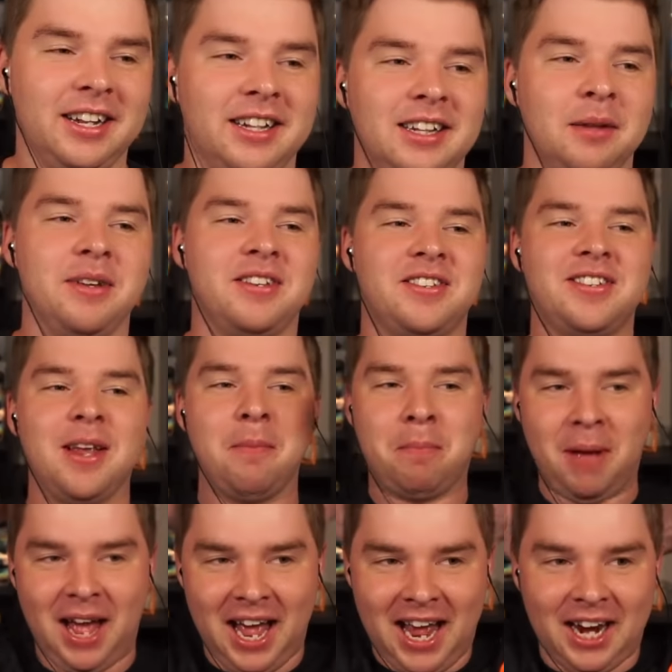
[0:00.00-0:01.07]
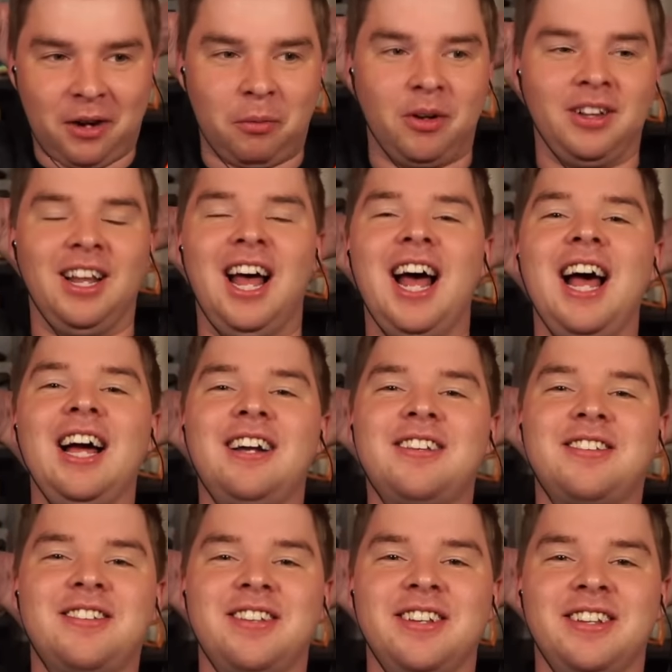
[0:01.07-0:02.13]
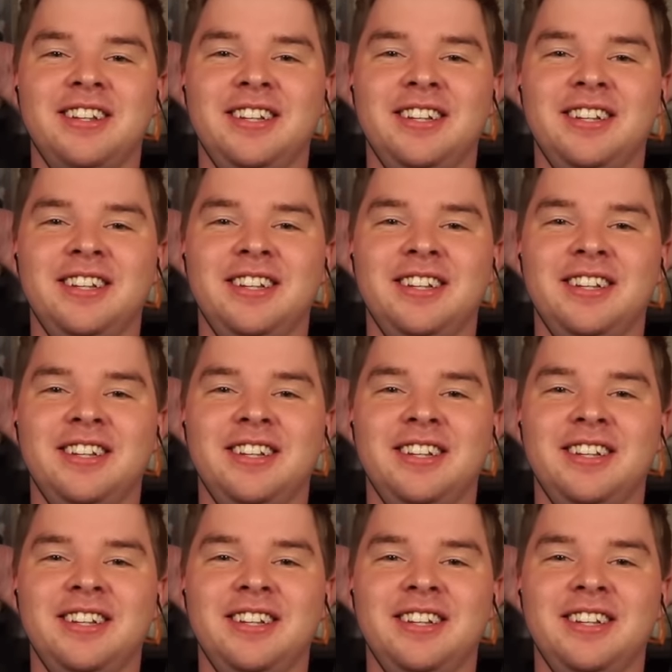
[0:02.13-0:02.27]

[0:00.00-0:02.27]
Let me sit back, relax, and